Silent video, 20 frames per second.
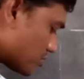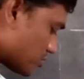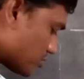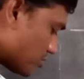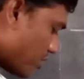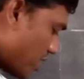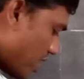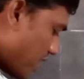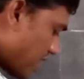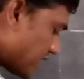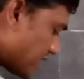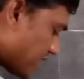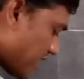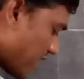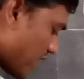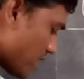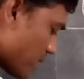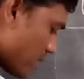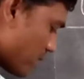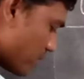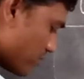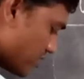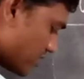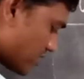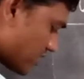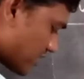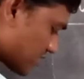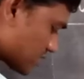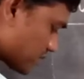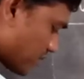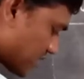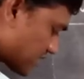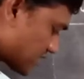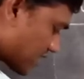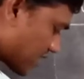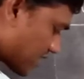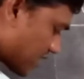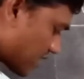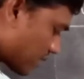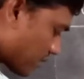to 10 meters per
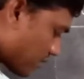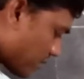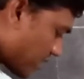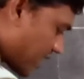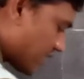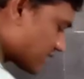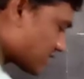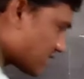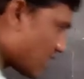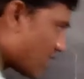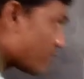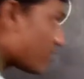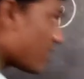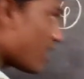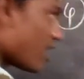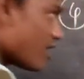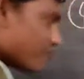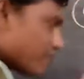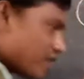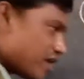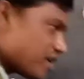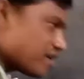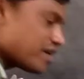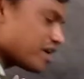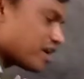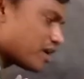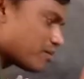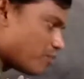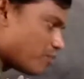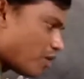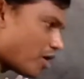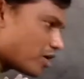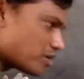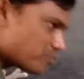second because of when a body